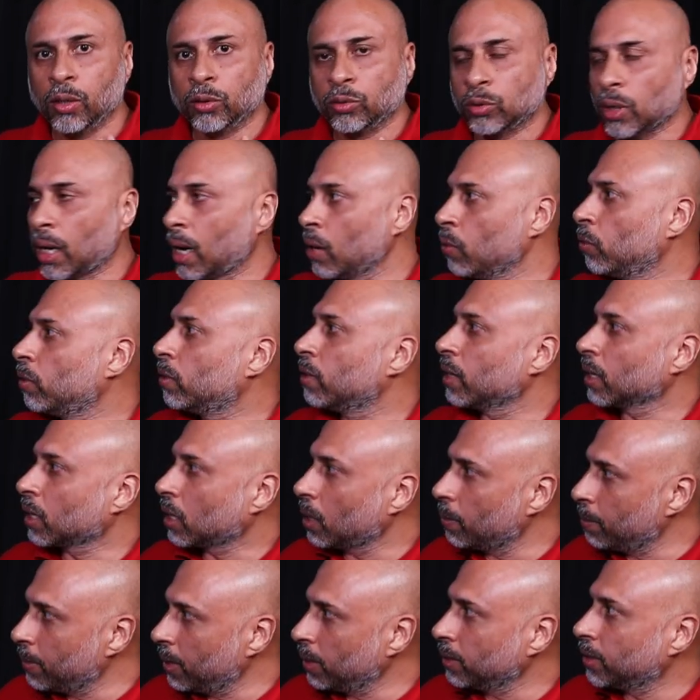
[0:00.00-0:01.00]
So I would
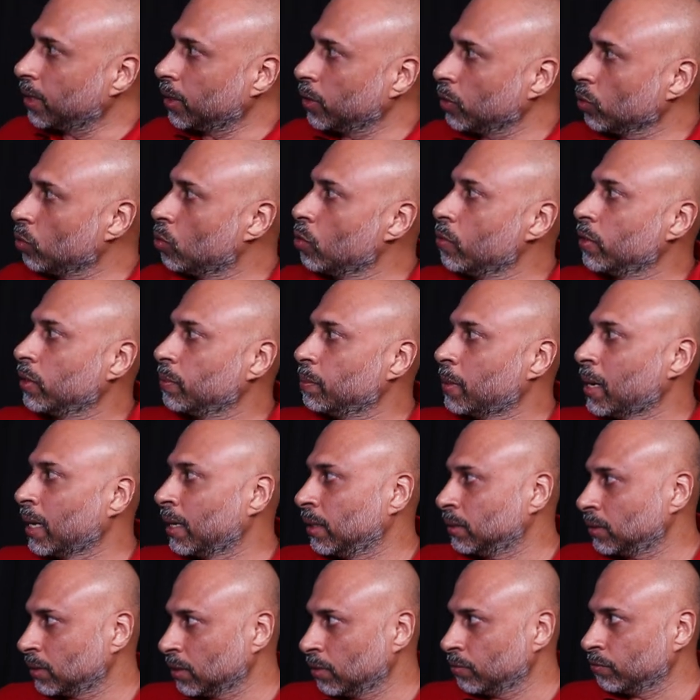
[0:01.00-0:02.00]
recommend that you go with
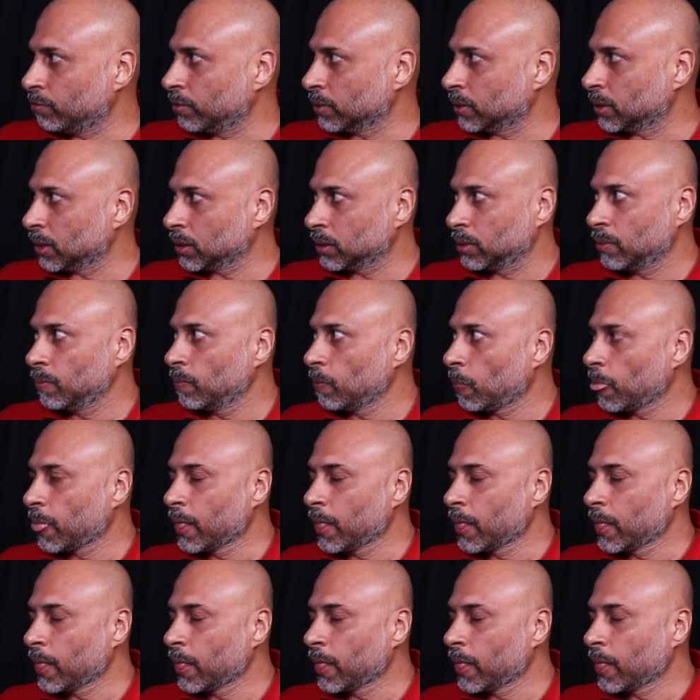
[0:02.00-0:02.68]
balanced emphasis.